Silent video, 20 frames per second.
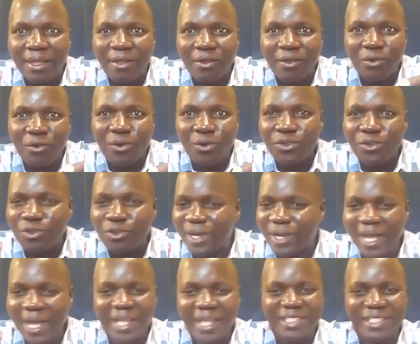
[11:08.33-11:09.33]
No, you
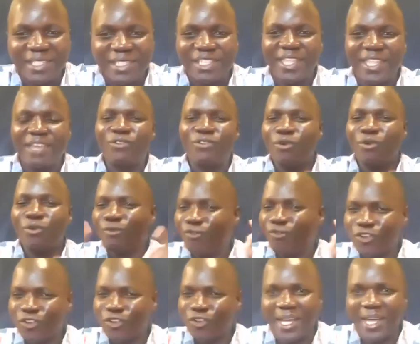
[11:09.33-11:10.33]
can't. Thank you for the
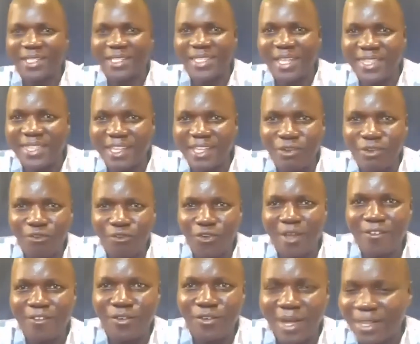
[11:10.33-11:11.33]
answer. Thank you for
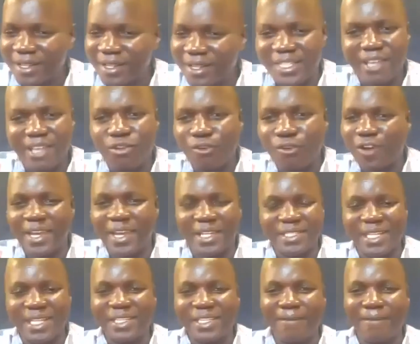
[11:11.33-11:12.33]
everyone. Thank you for
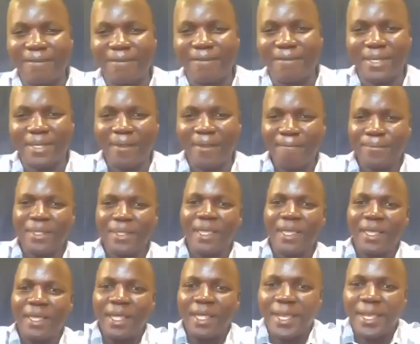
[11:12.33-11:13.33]
understanding me.
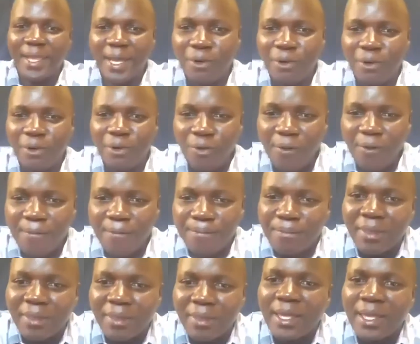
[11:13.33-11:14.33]
Now,
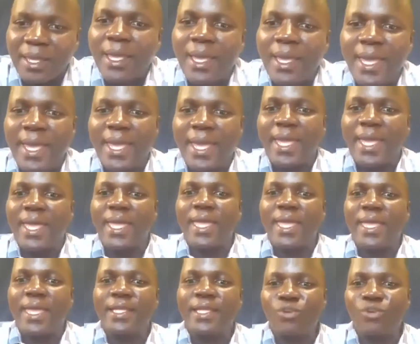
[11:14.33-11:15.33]

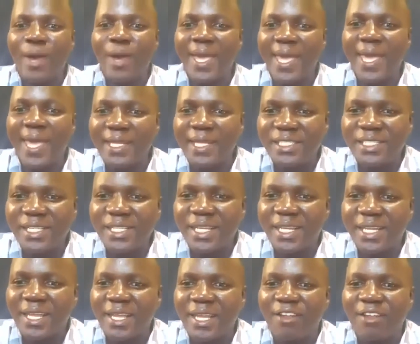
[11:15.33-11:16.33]
is your hand
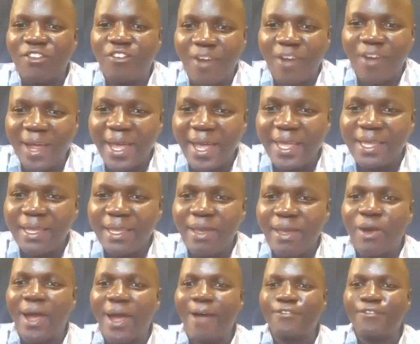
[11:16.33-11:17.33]
dry
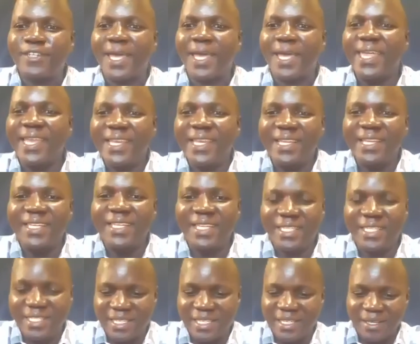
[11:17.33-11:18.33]
after handling it?
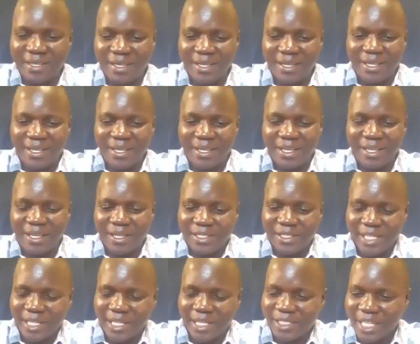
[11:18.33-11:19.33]

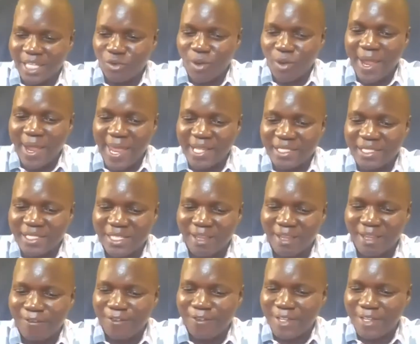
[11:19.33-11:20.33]
Check your hands
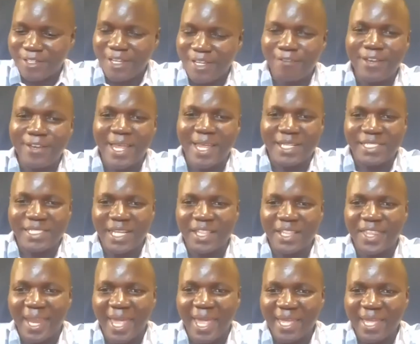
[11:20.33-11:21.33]
if they are still
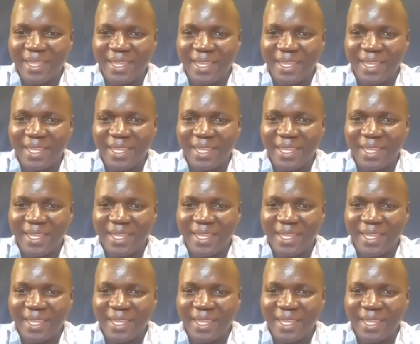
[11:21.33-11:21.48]
dry.